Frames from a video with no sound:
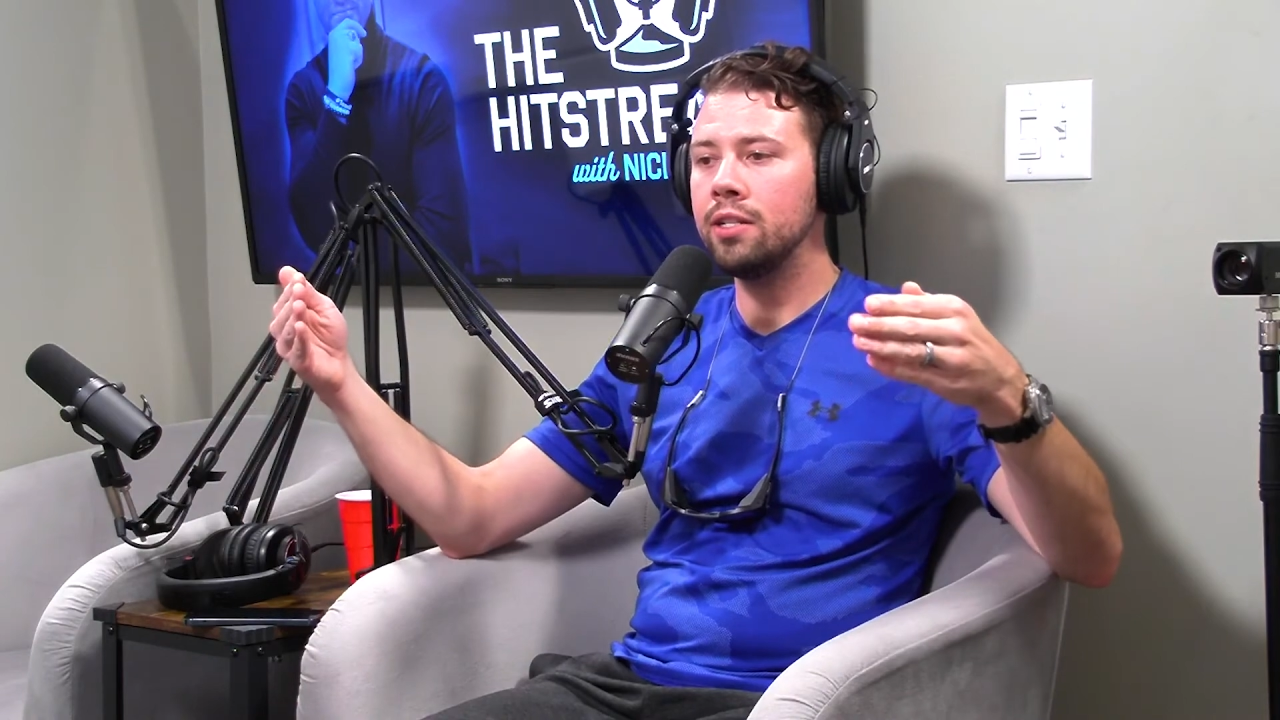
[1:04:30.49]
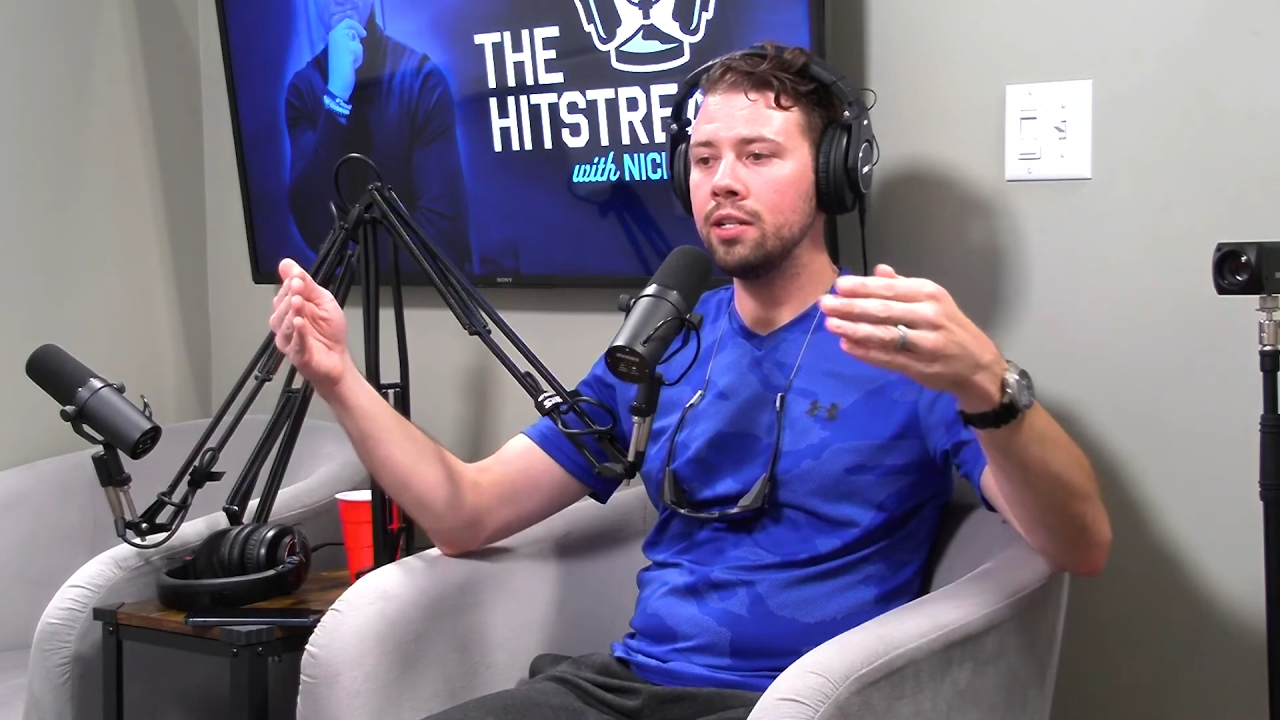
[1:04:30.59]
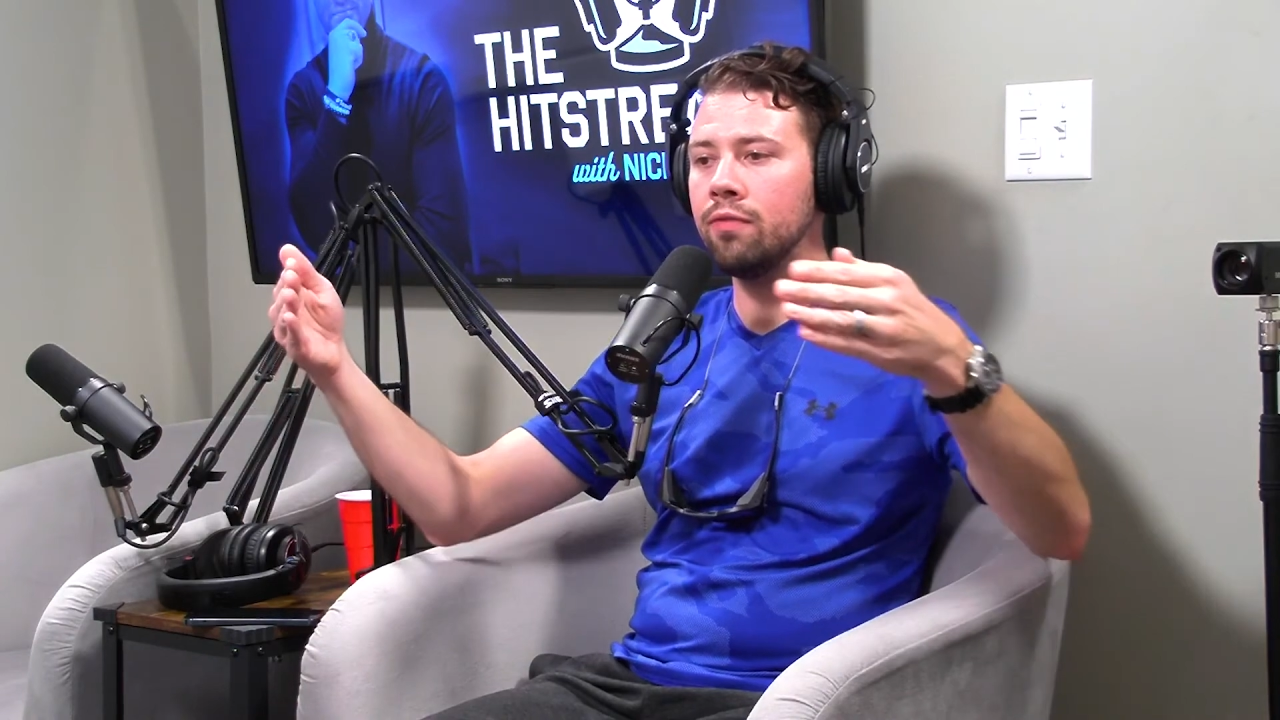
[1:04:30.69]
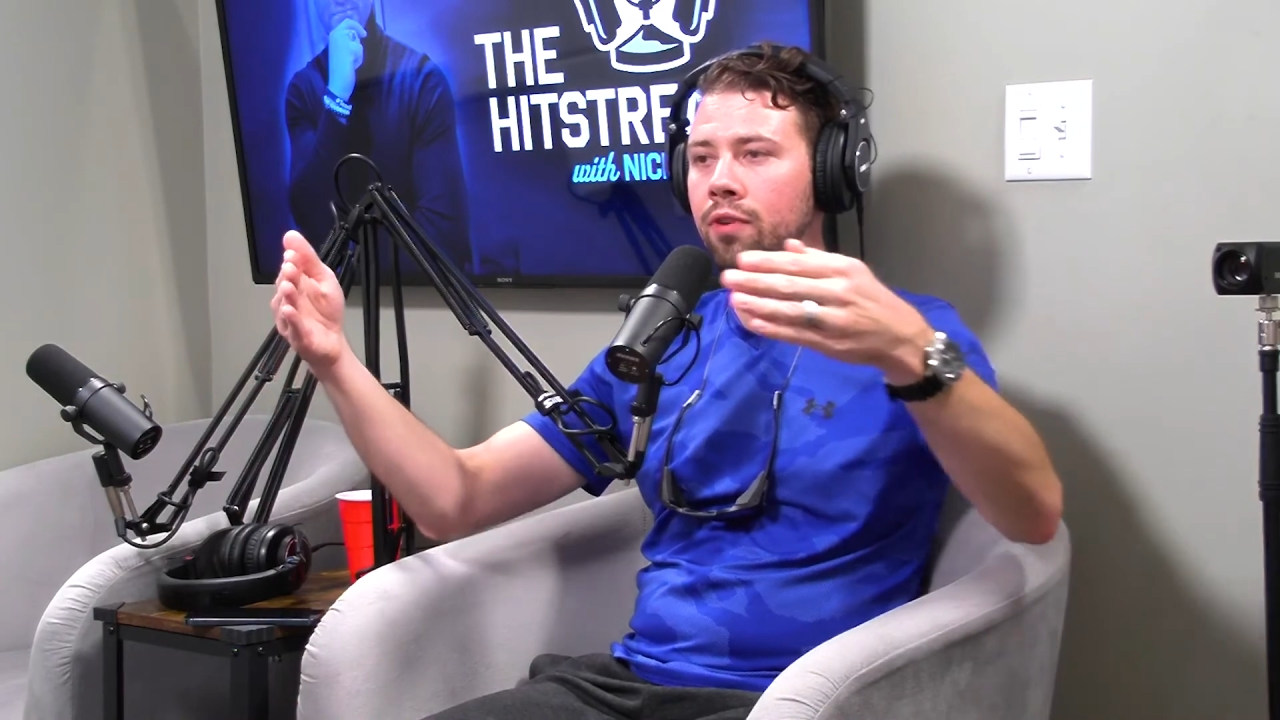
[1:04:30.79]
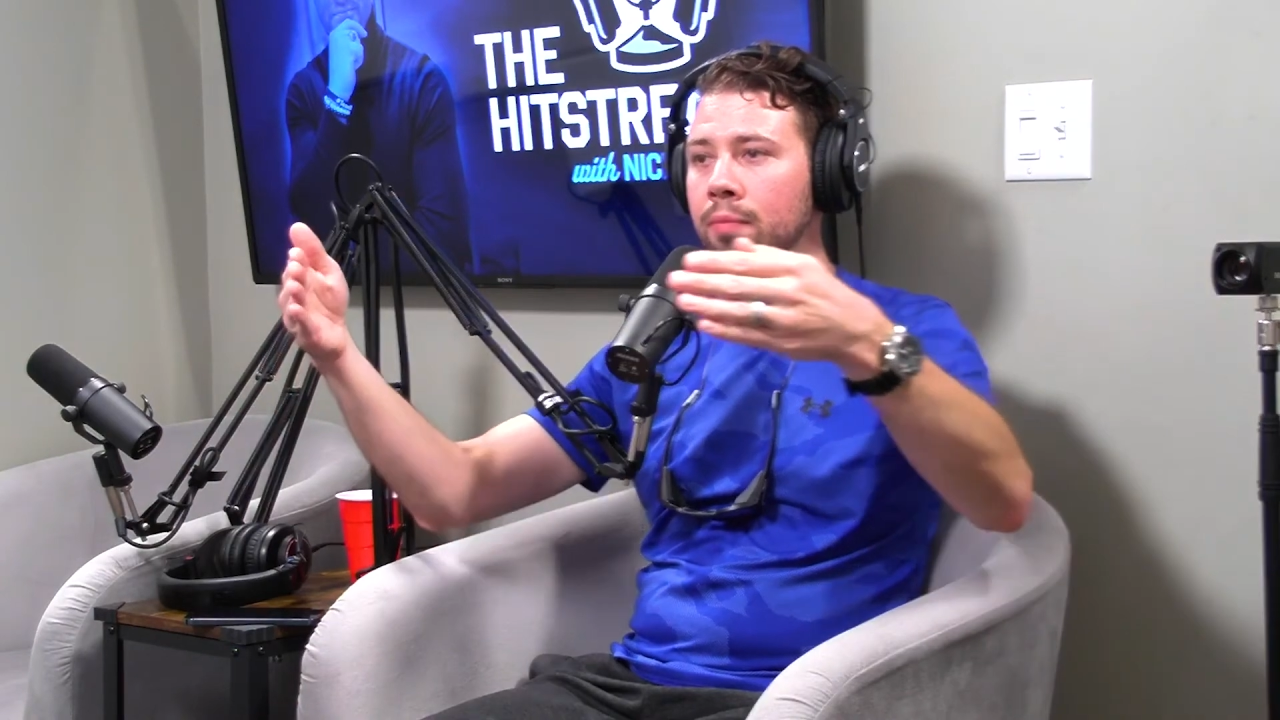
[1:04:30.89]

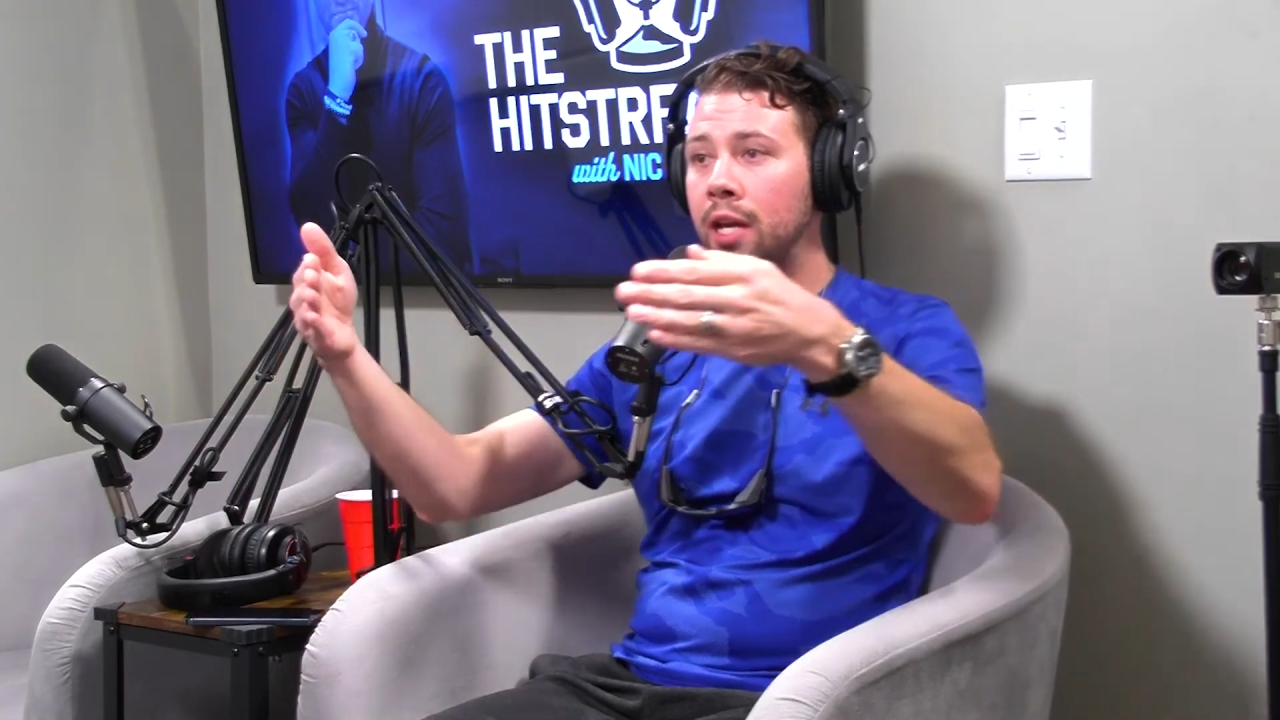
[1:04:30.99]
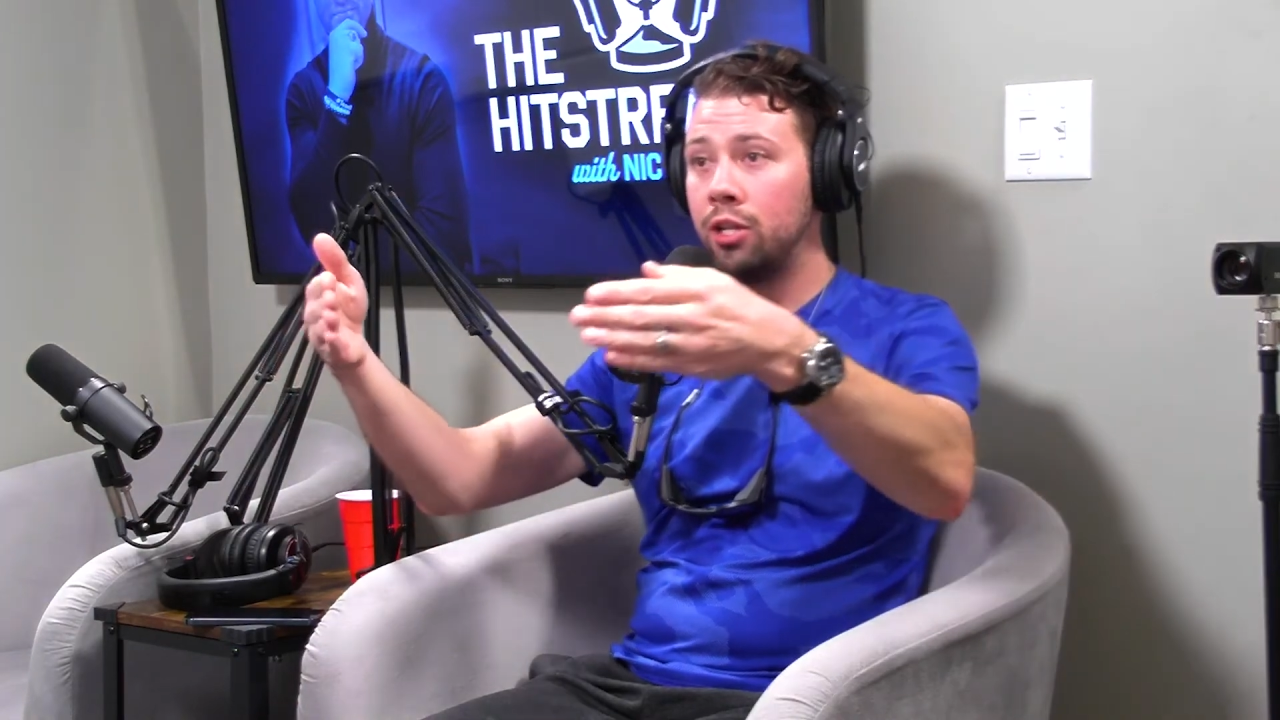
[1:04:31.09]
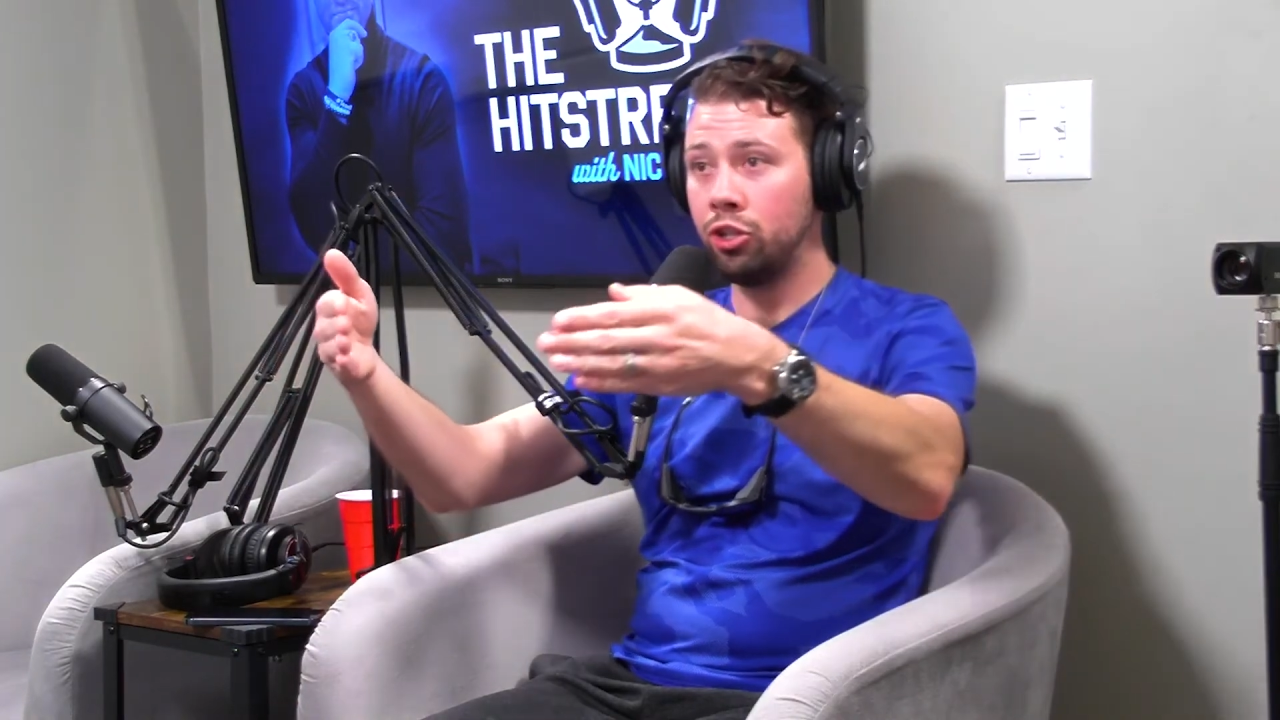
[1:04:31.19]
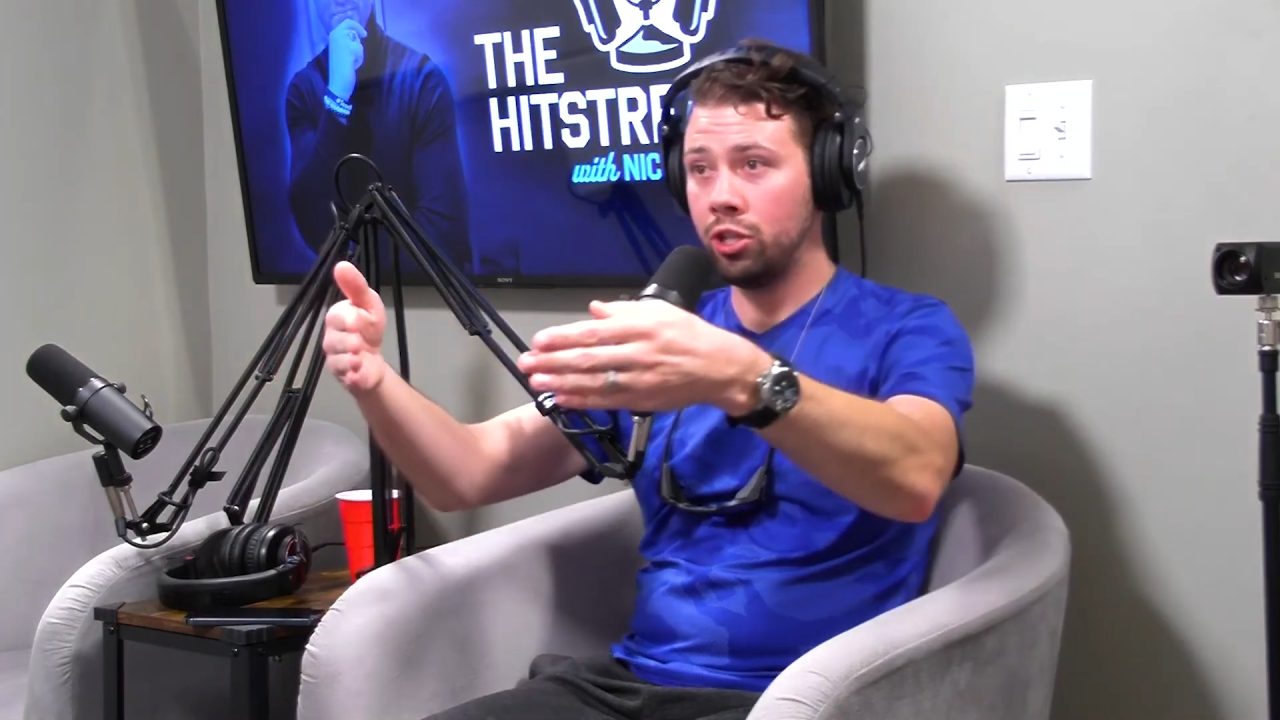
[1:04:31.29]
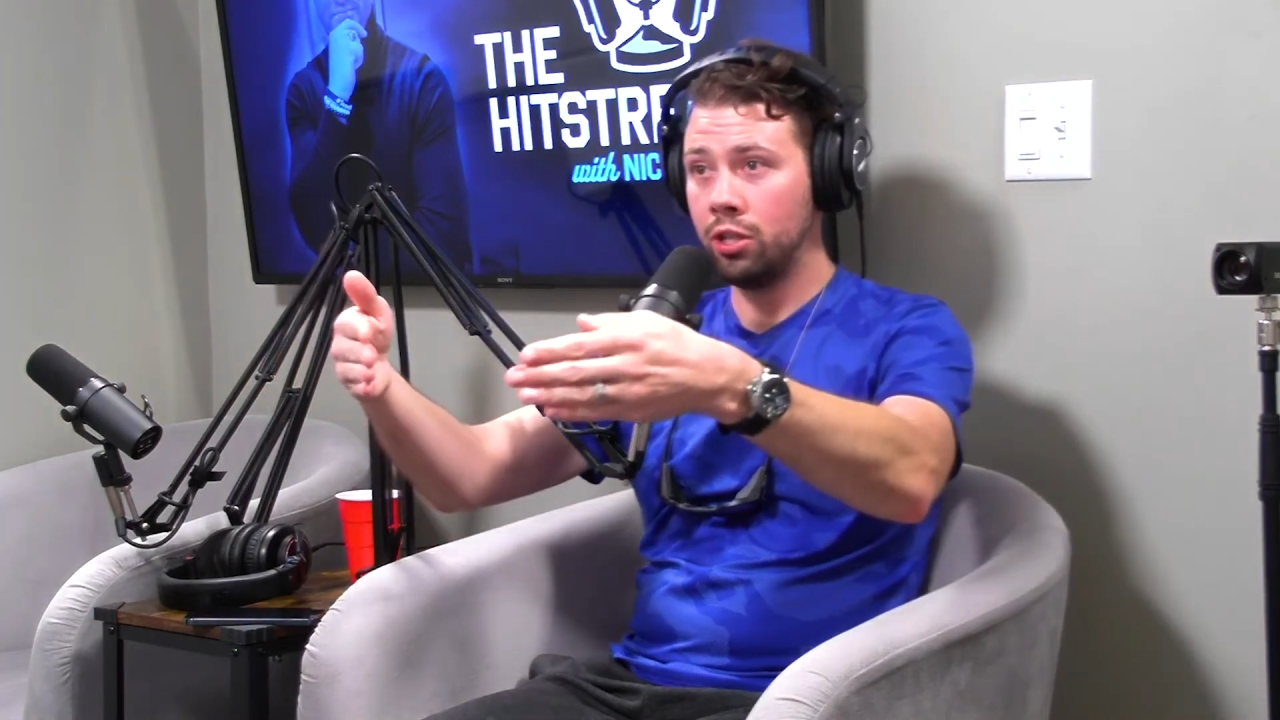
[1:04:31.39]

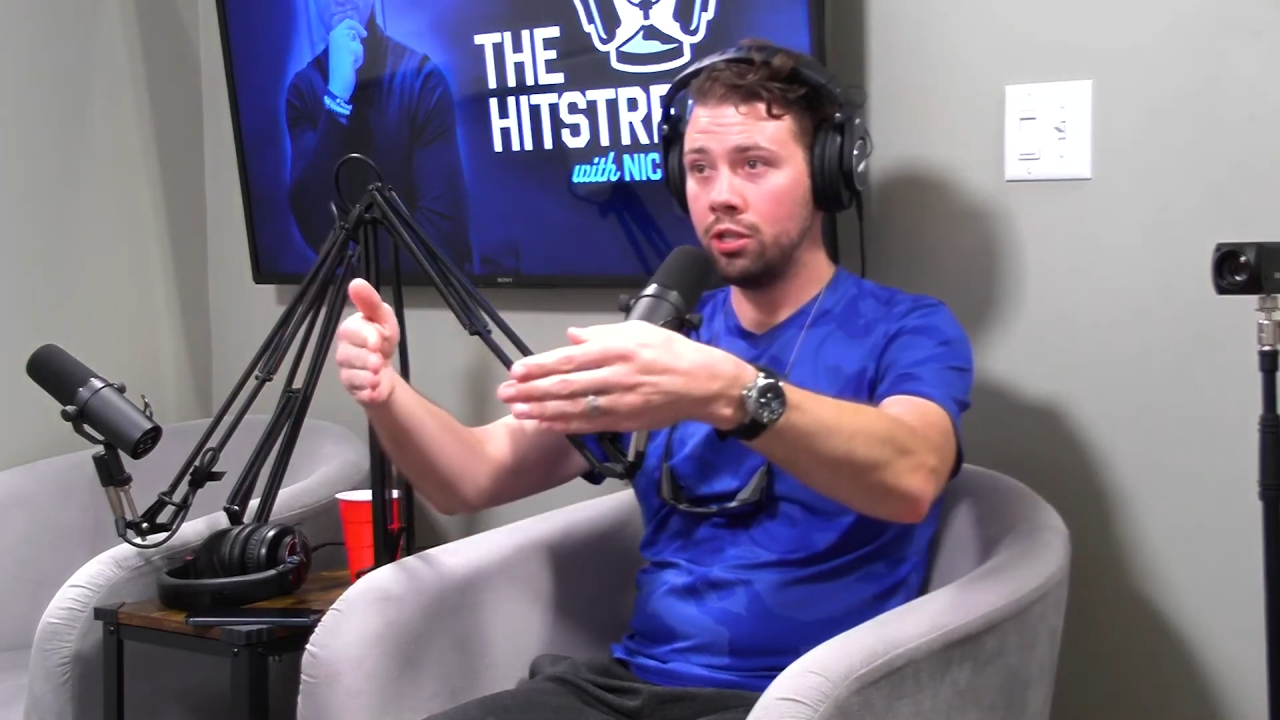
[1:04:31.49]
information